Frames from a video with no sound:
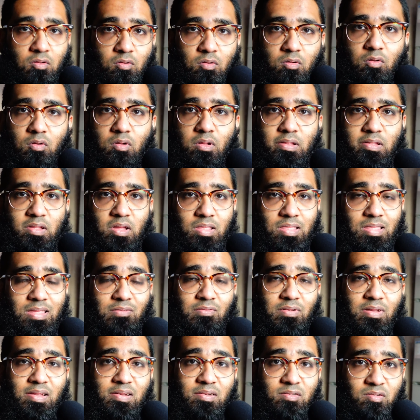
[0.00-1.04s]
Or just
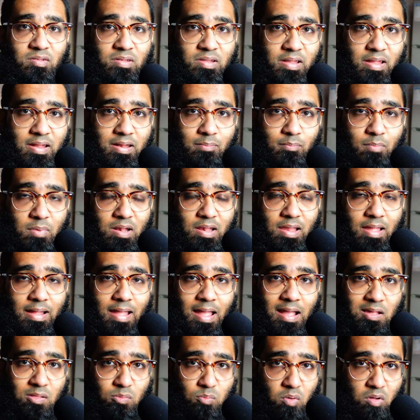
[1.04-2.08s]
even rename it like
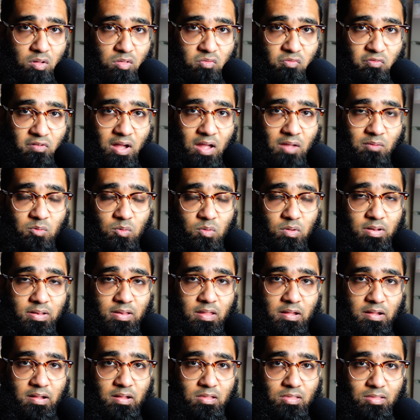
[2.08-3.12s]
Xbox 5.
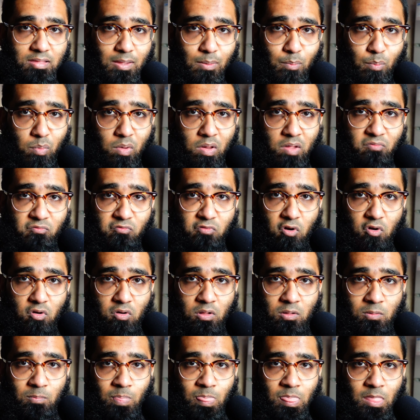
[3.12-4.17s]
They can skip the 4
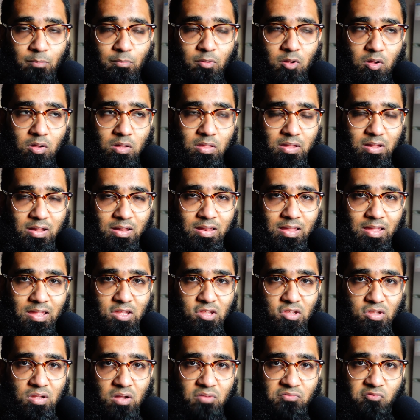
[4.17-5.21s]
because in
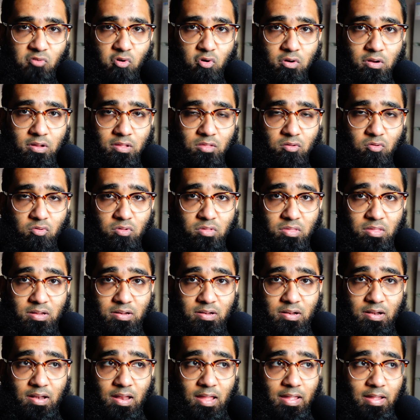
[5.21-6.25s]
Asia 4 is
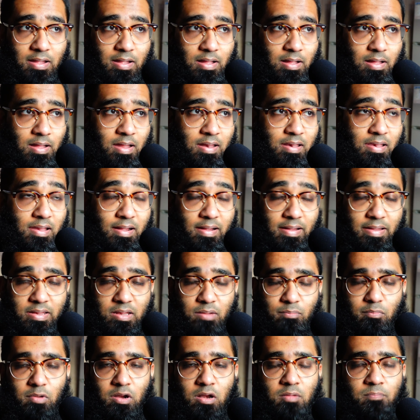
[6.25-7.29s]
considered like an unlucky
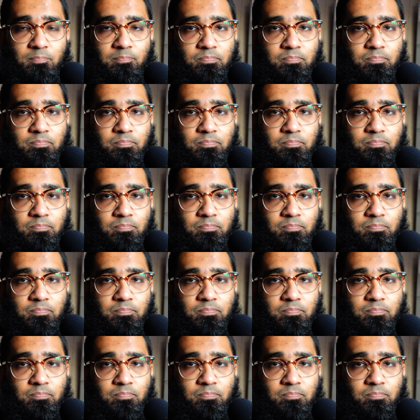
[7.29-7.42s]
number.